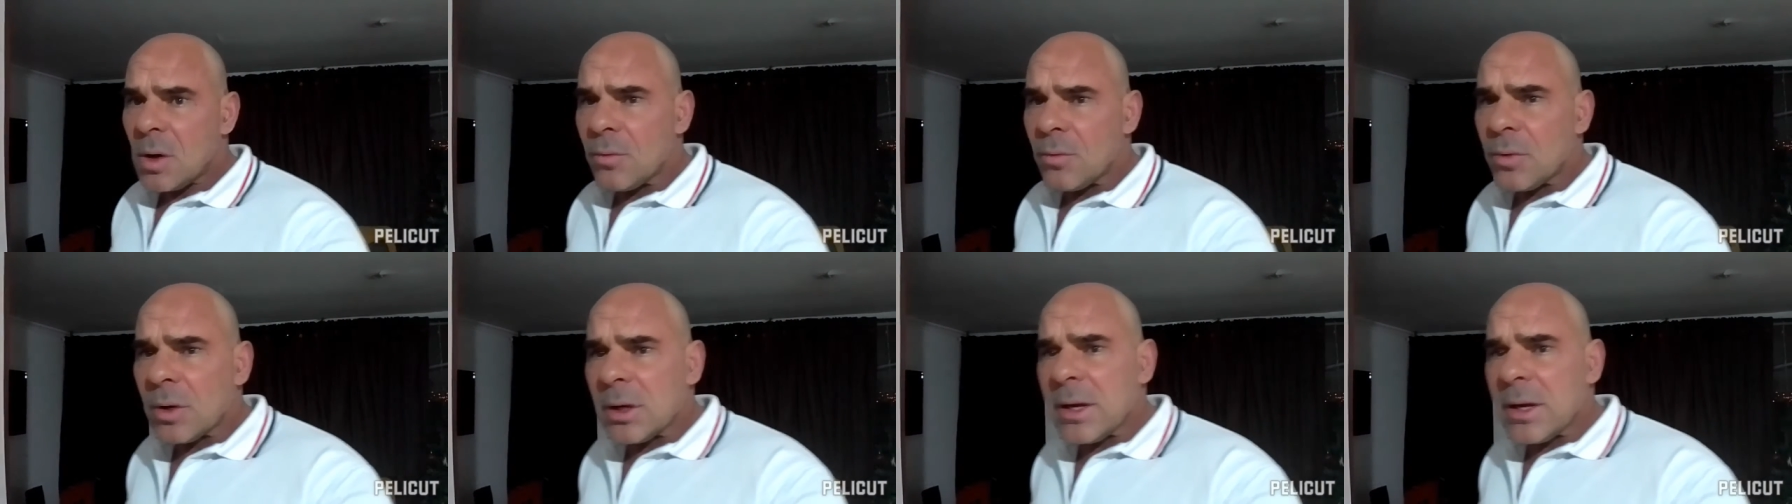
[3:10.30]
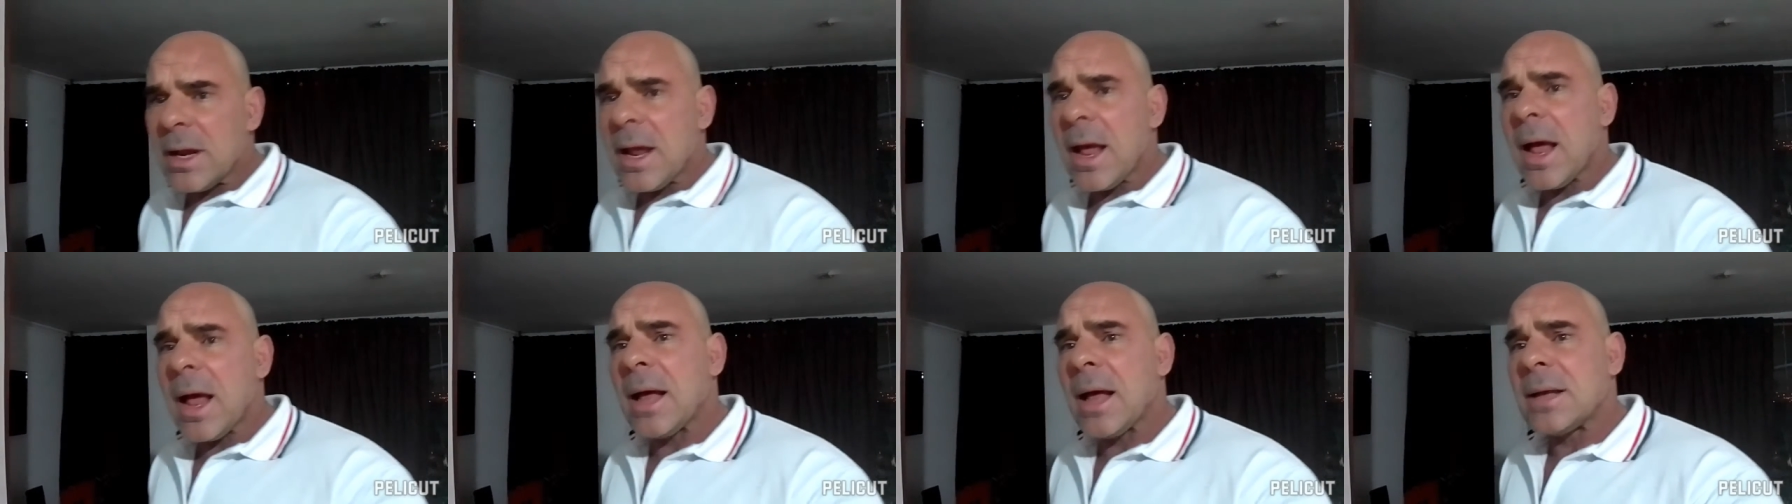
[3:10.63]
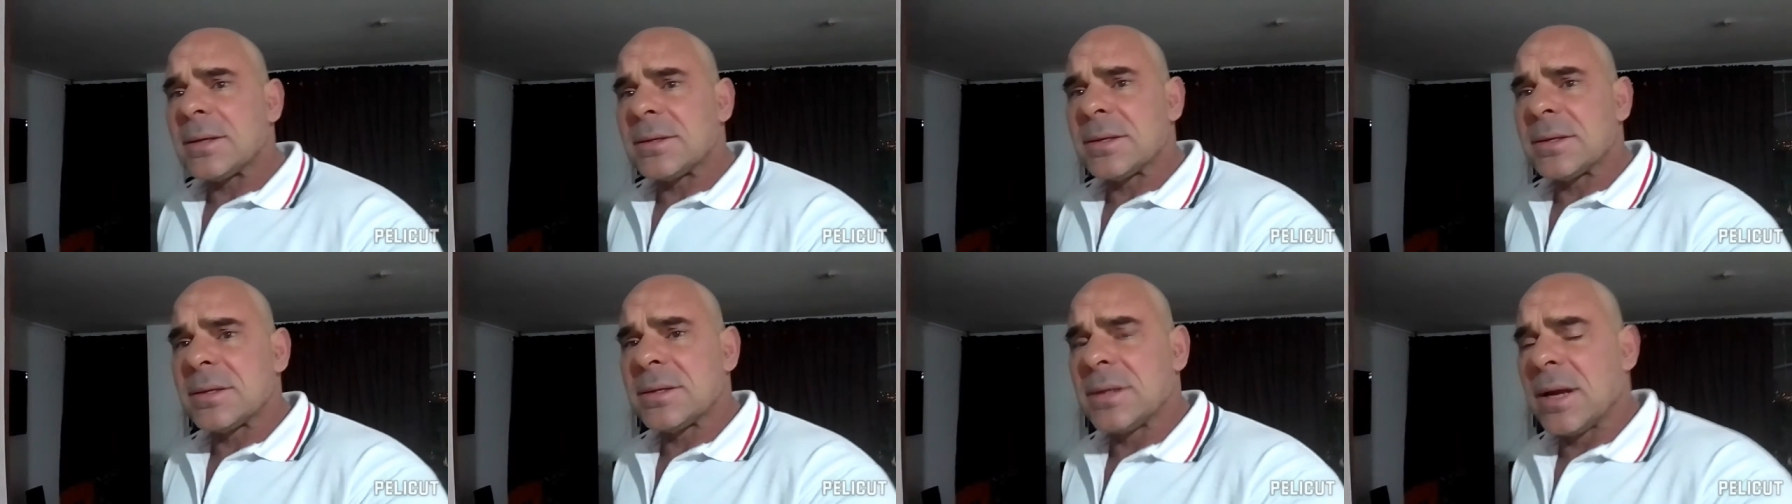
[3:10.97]
really
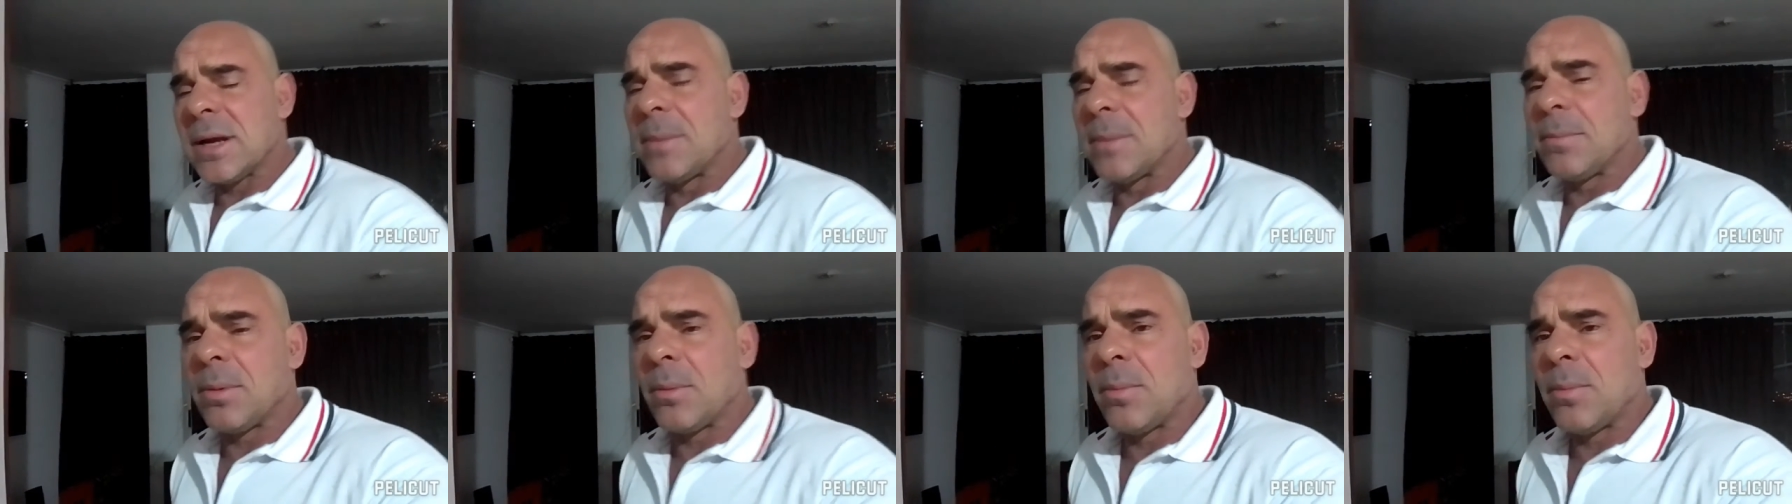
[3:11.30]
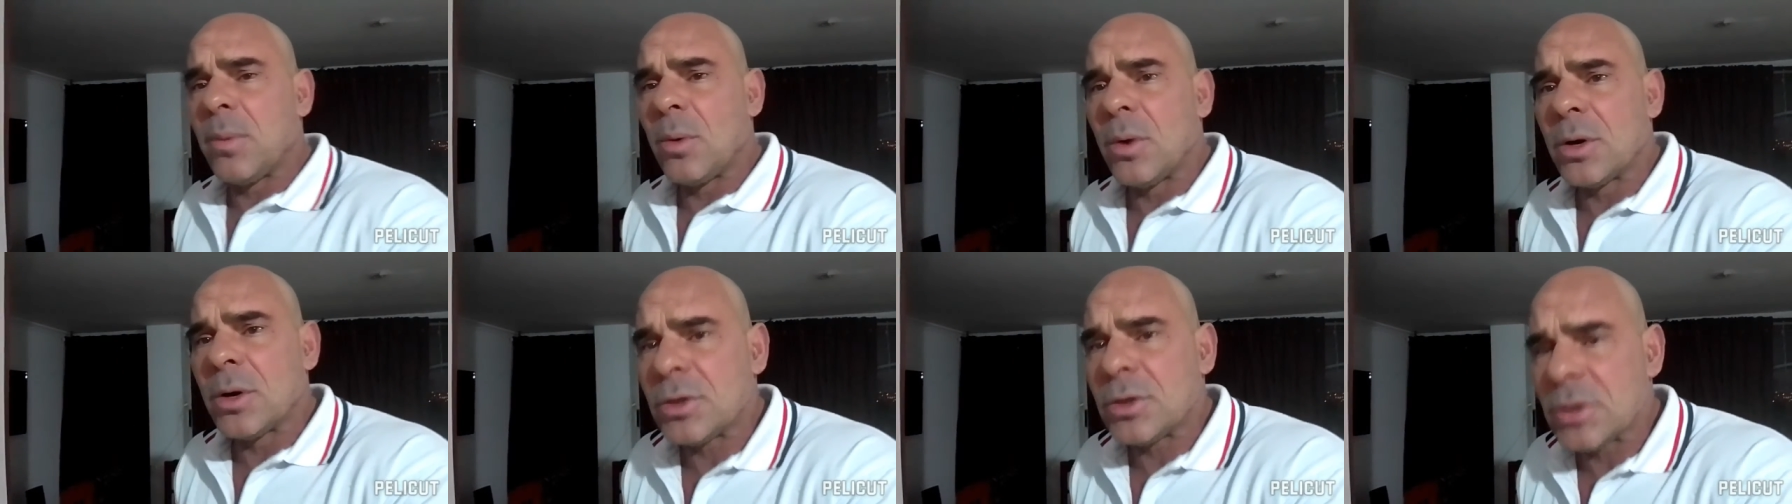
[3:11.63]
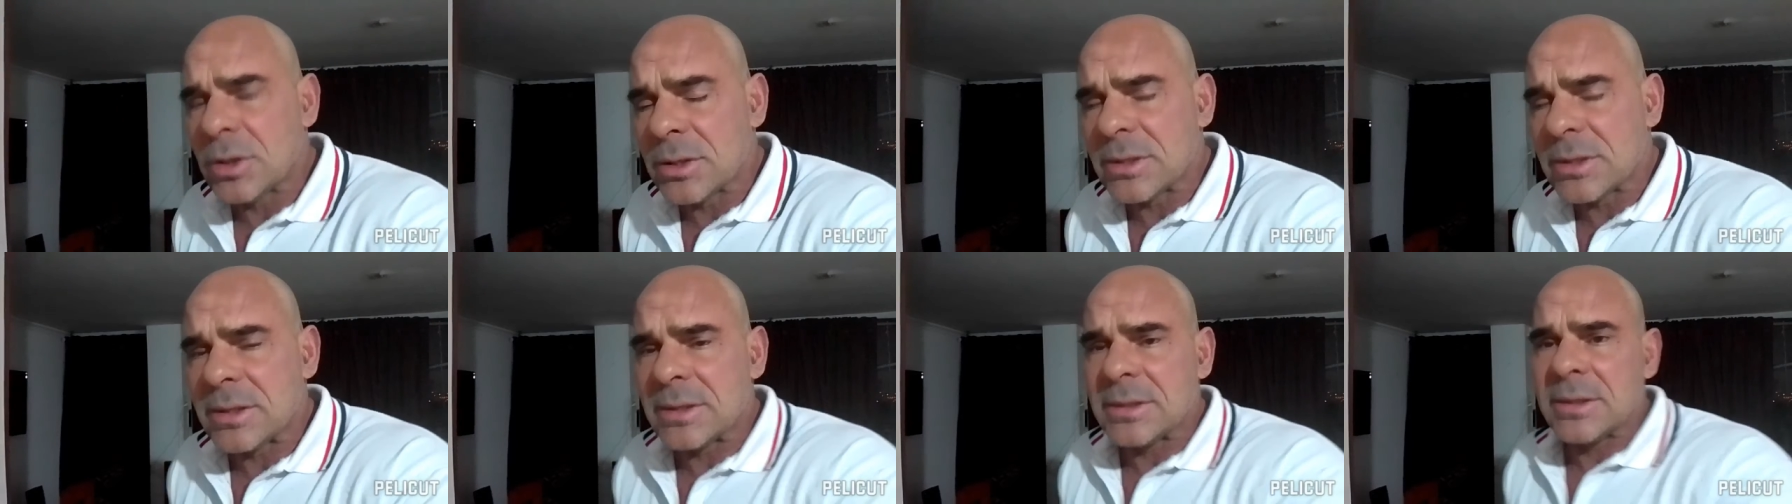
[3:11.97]
has the same
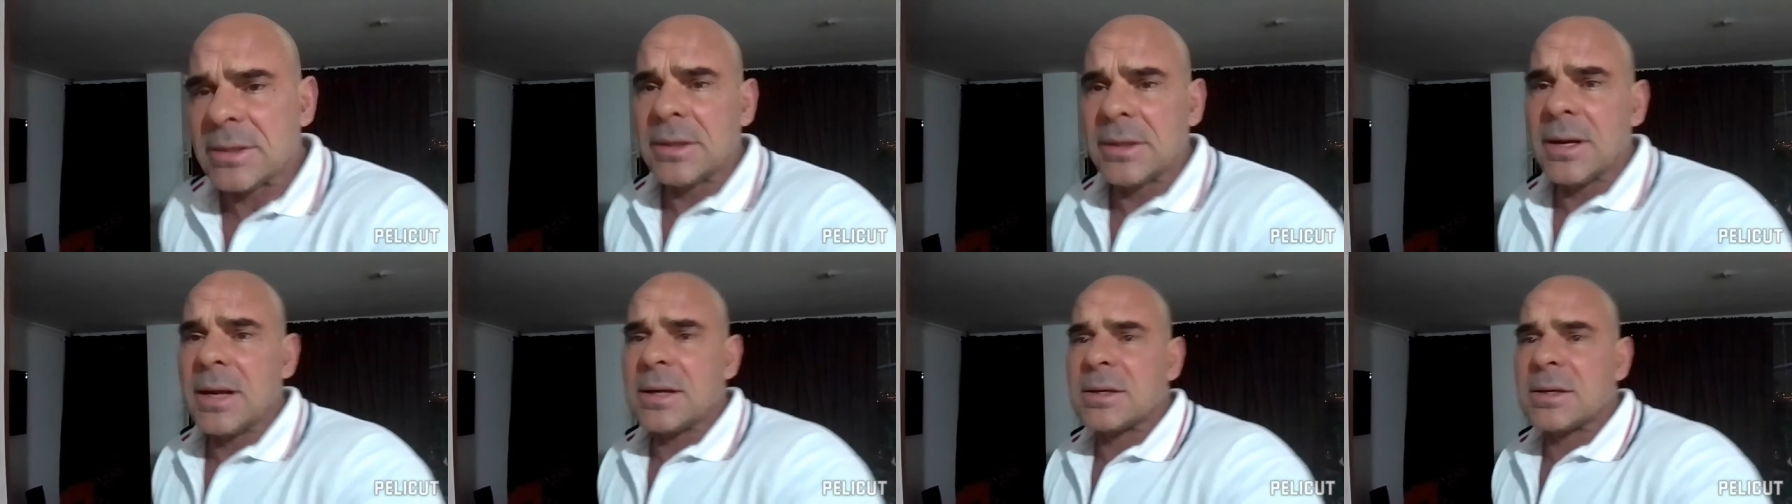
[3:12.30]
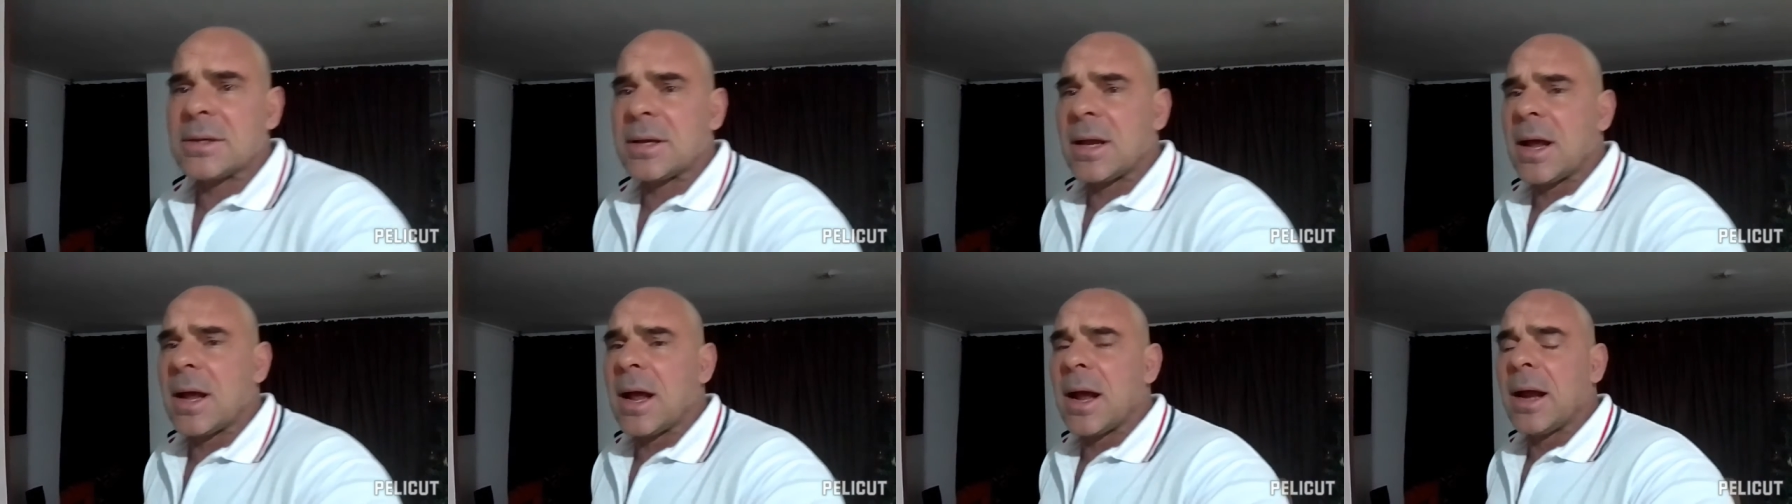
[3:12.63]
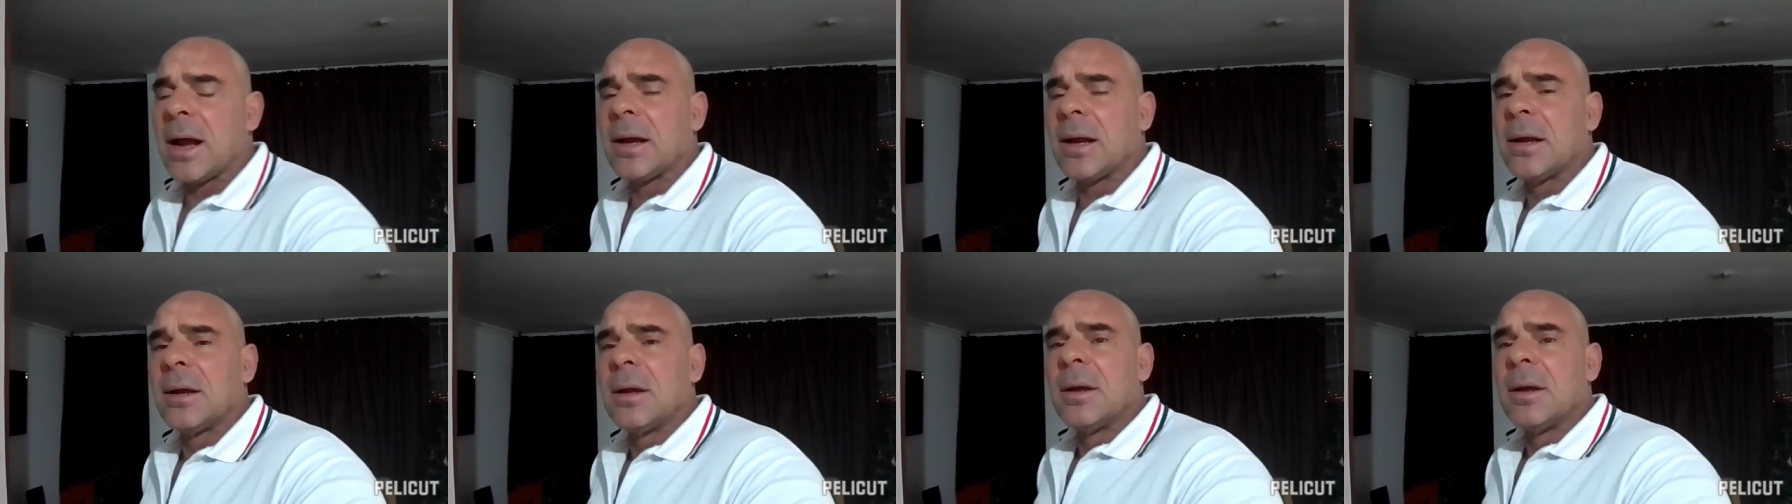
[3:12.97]
proportions as the next
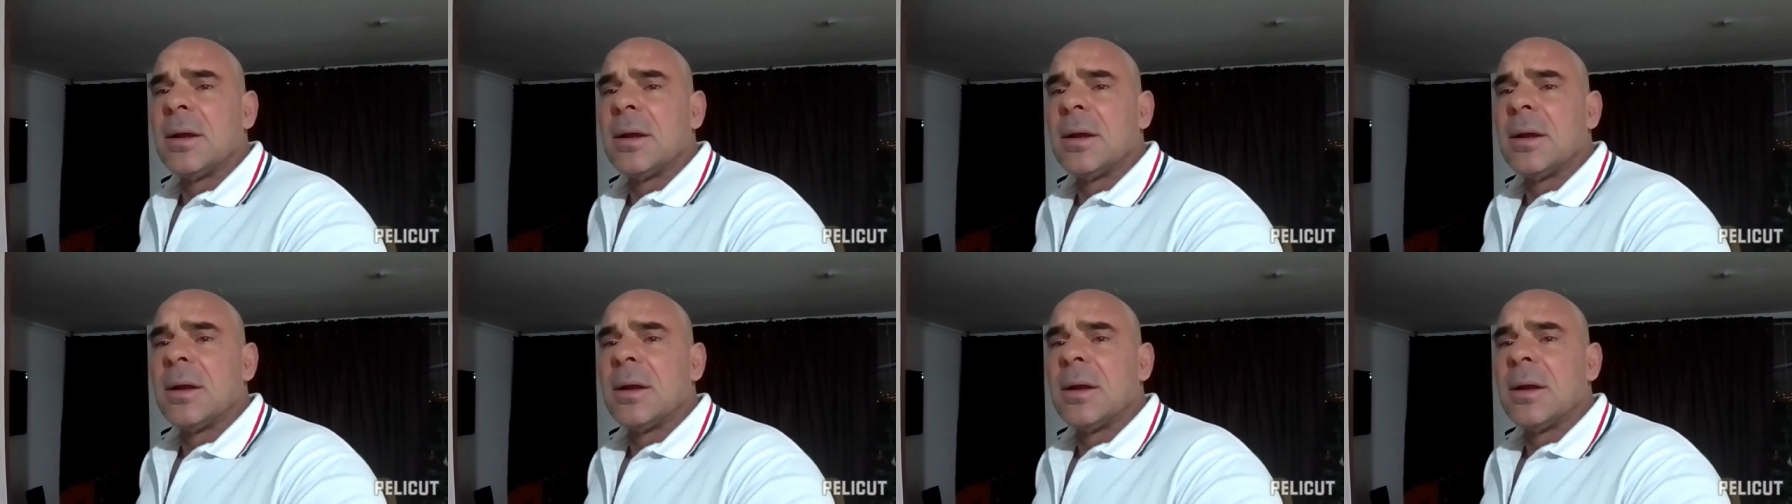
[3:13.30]
guy.